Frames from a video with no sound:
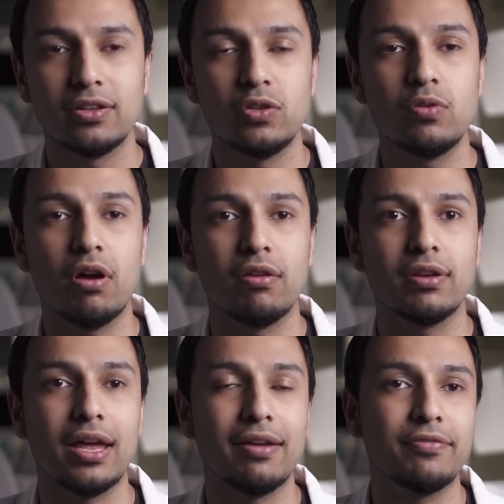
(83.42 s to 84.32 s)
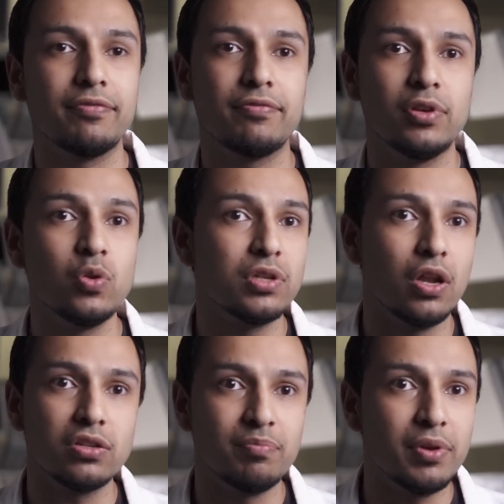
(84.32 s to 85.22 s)
You can't lose a
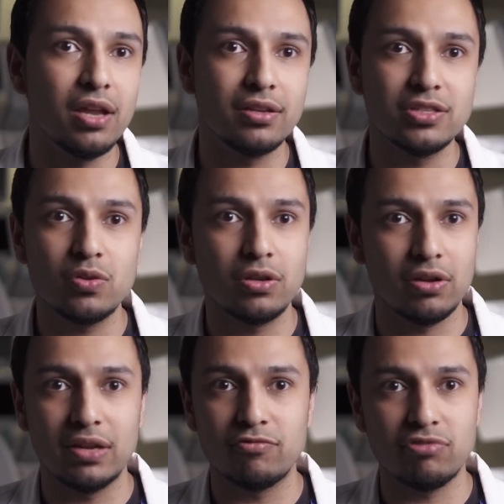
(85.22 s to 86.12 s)
lot of blood because you cannot give